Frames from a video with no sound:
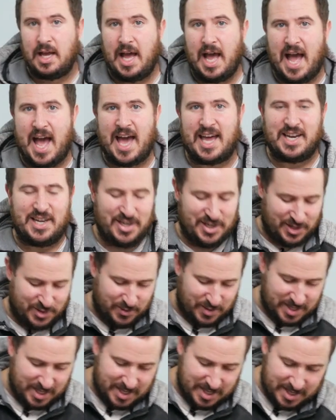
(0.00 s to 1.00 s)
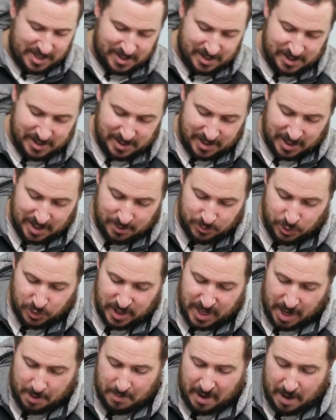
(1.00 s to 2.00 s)
added ingredient. You
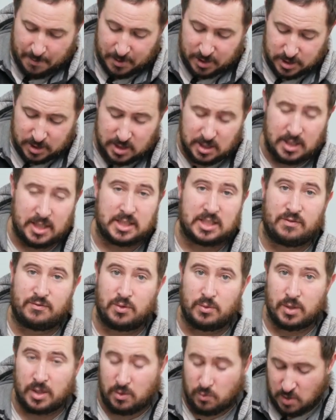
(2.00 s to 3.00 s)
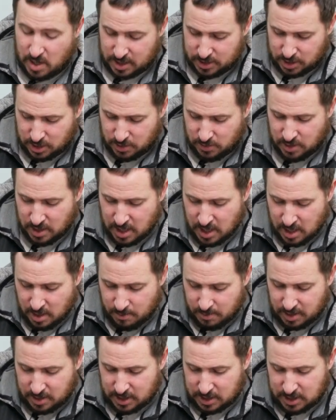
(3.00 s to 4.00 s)
can add peppers to this if you really want to,
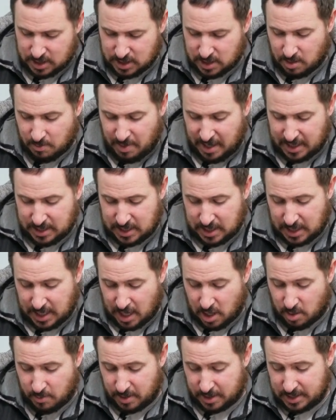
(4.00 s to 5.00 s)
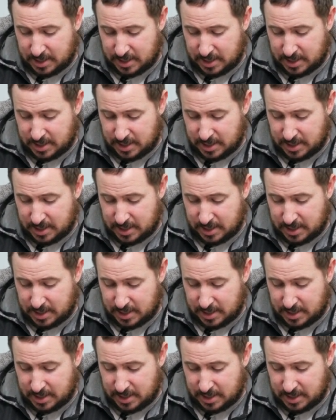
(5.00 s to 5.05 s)
but this is the basic Arabic